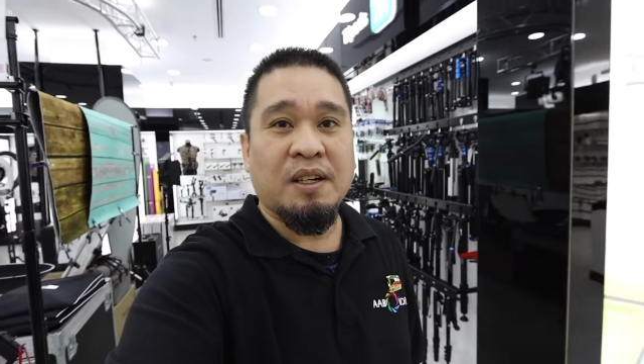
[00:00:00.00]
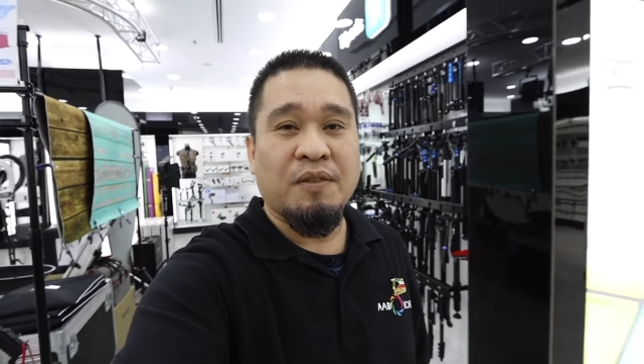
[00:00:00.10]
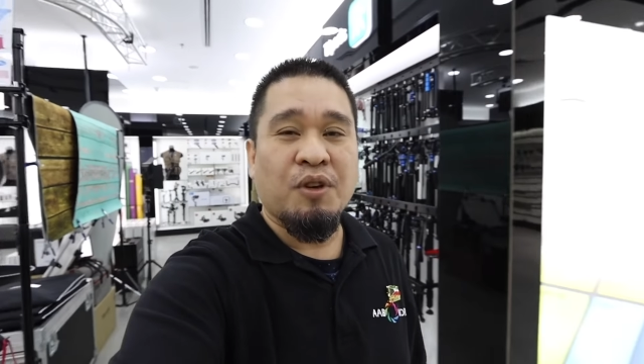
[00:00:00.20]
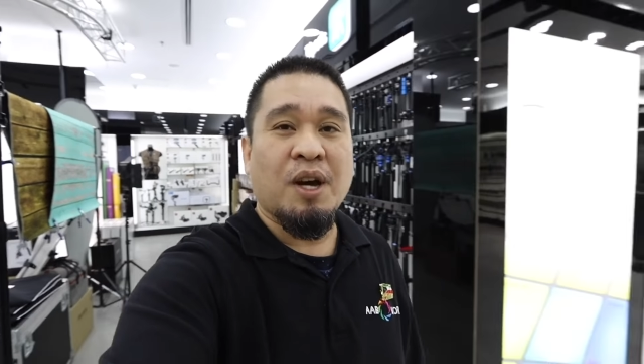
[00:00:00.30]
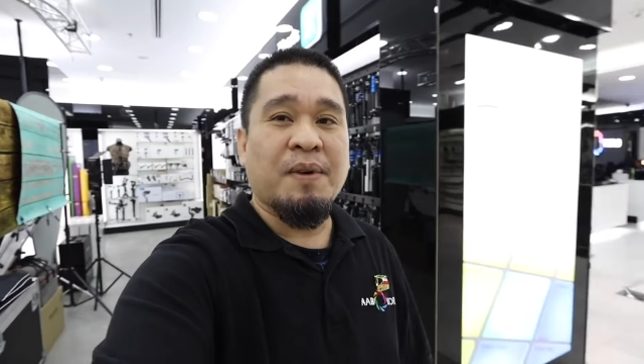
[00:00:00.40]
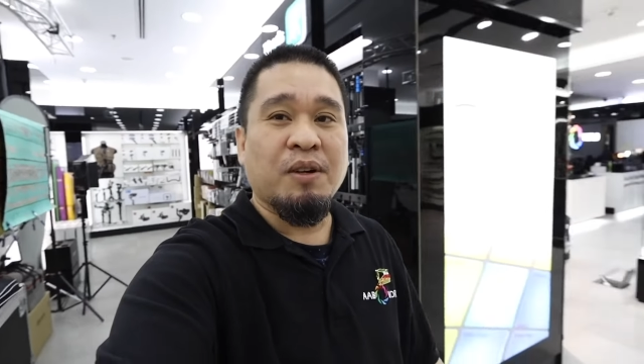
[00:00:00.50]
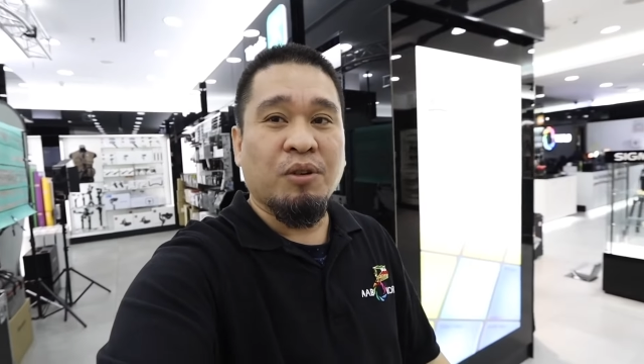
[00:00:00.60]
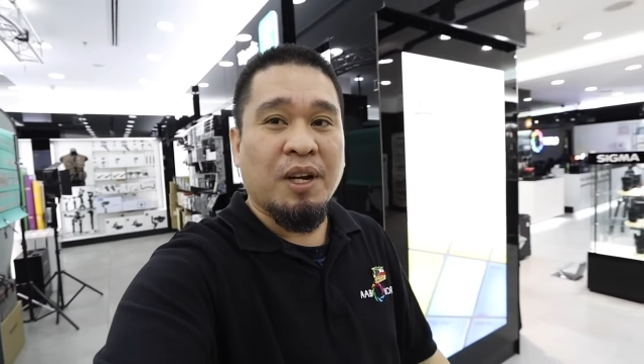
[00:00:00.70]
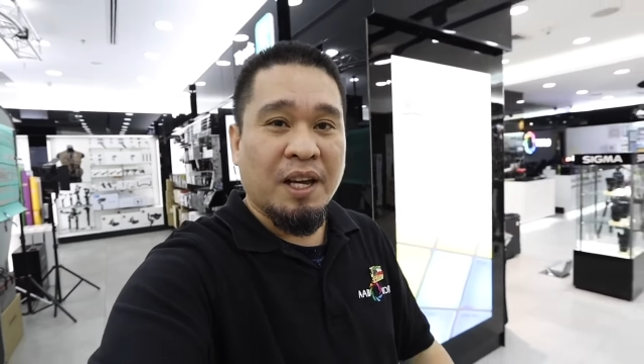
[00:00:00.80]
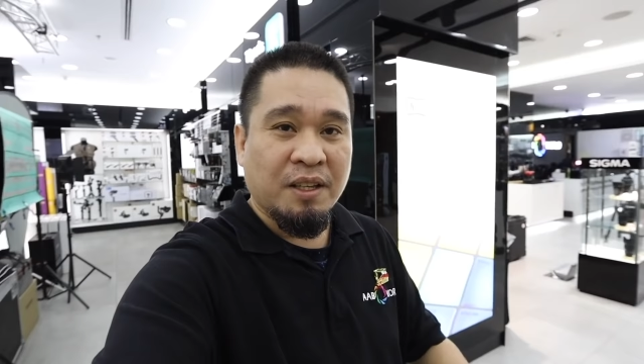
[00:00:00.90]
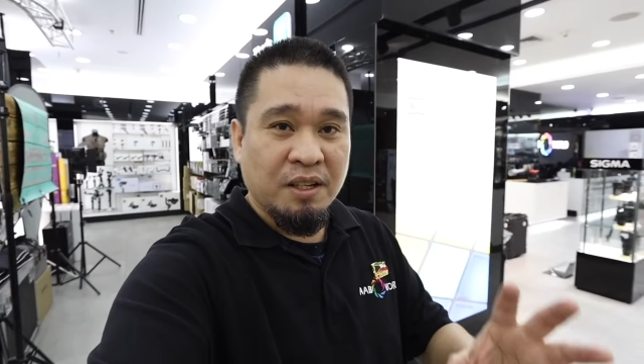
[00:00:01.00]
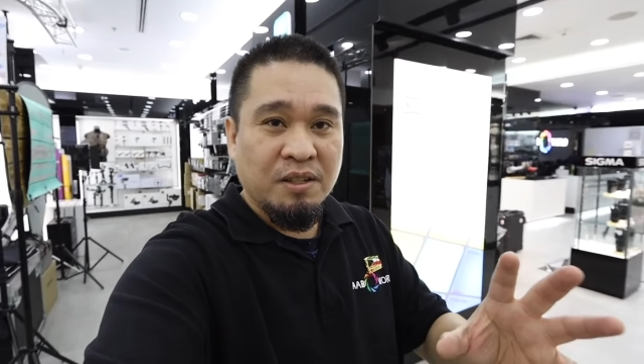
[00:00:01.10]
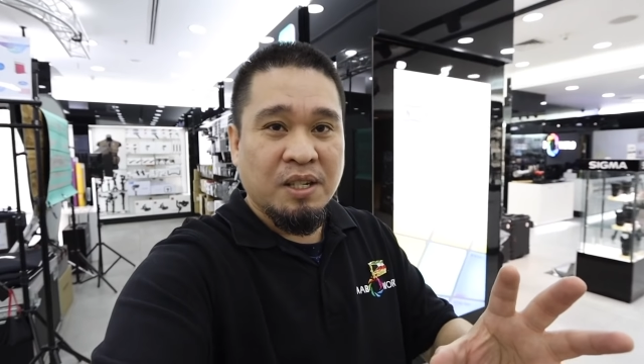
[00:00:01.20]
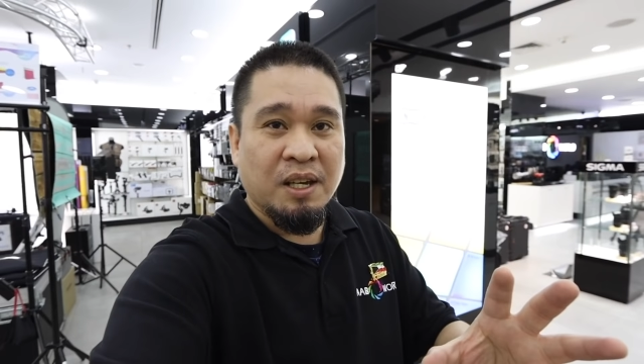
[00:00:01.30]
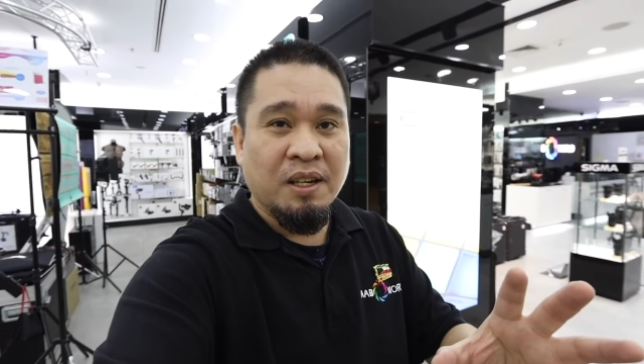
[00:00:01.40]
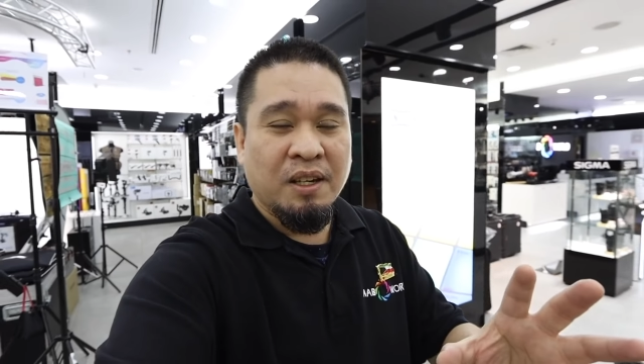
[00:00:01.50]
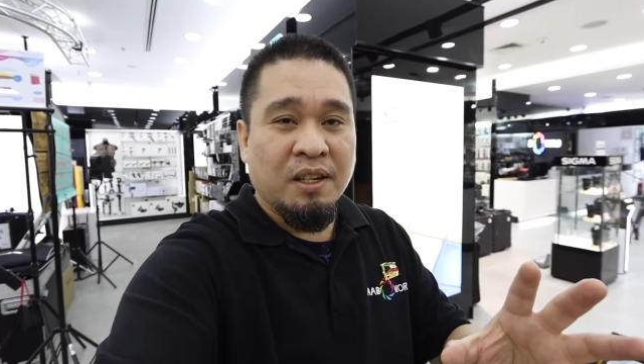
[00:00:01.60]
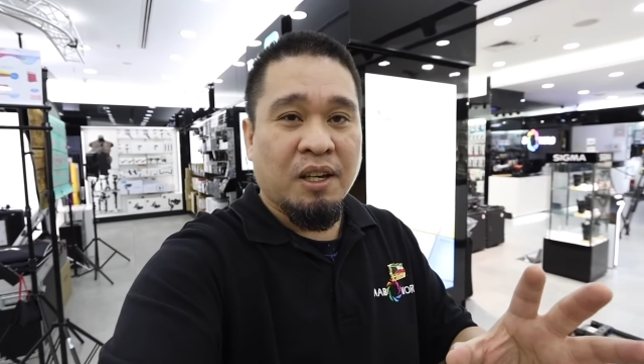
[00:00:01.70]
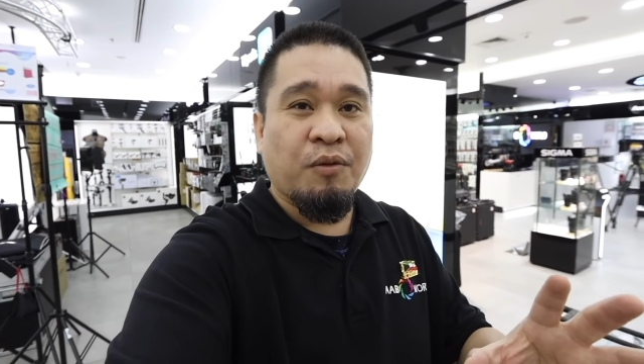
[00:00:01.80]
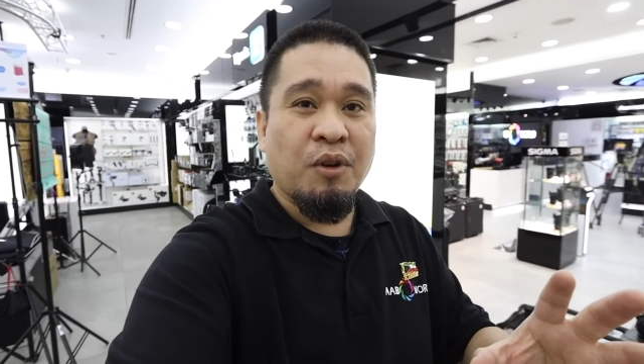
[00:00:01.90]
if you have a good lightings,
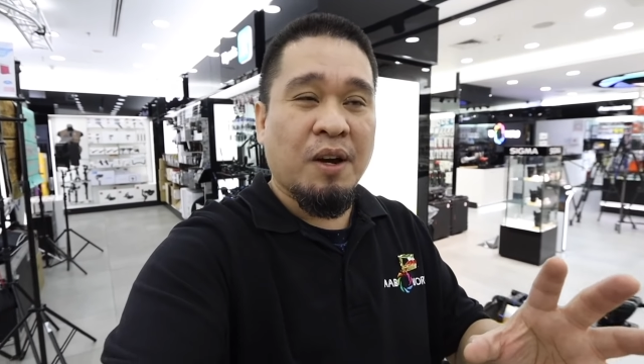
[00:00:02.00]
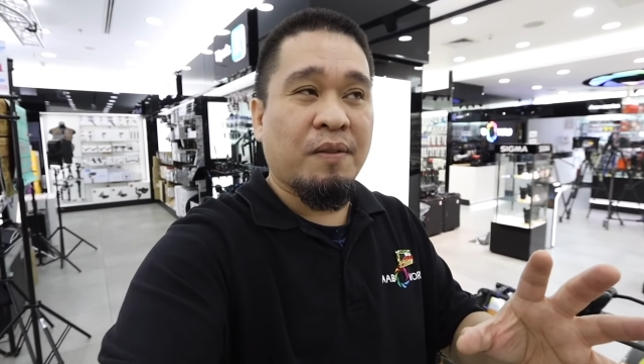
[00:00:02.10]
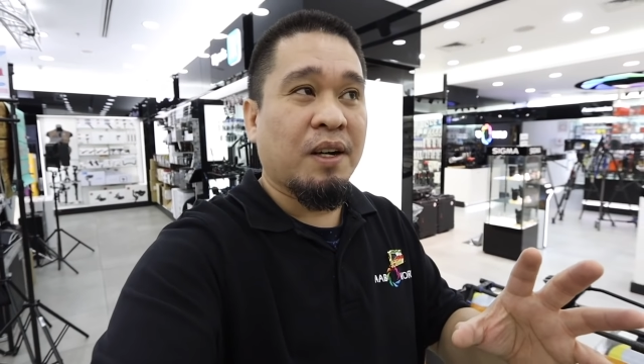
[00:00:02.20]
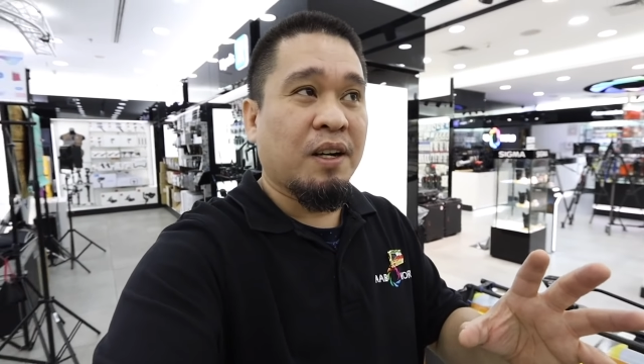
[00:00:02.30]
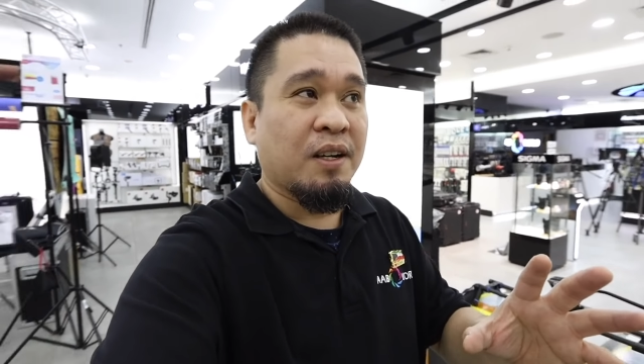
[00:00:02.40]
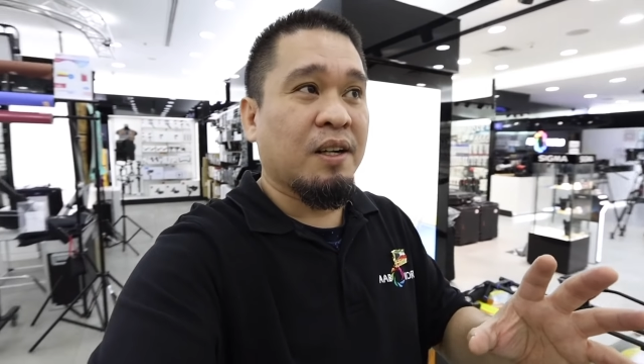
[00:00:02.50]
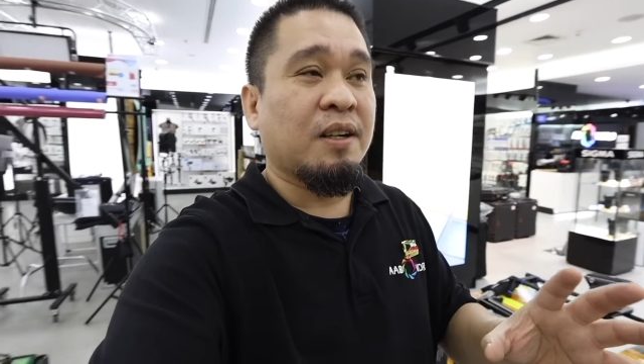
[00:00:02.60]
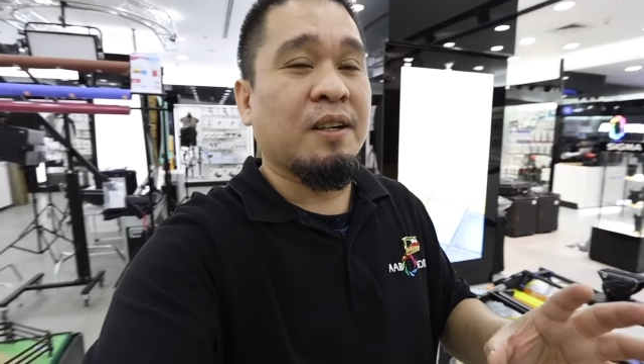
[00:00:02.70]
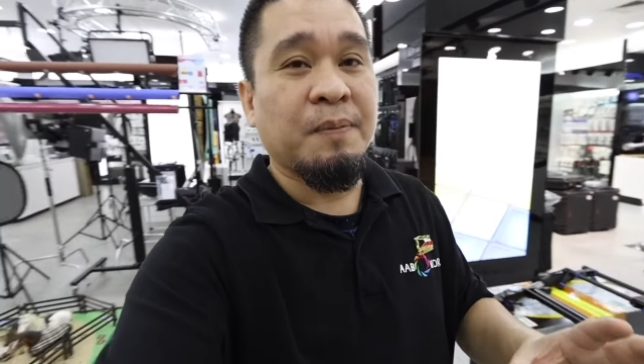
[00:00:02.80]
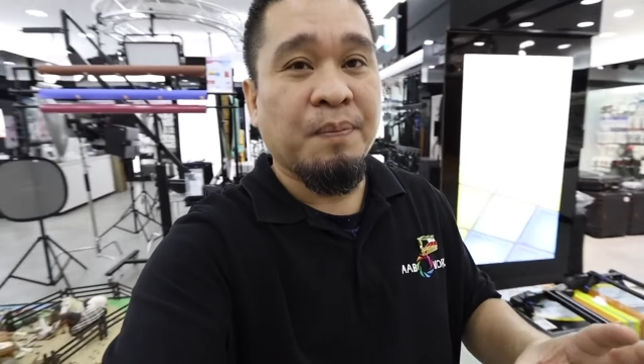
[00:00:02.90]
if you have a